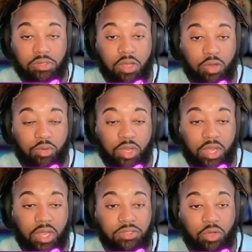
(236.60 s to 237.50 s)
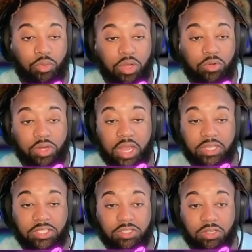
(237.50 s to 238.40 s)
Okay, so we are going to
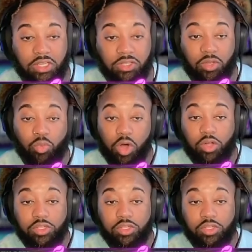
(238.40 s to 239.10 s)
actually just click the wall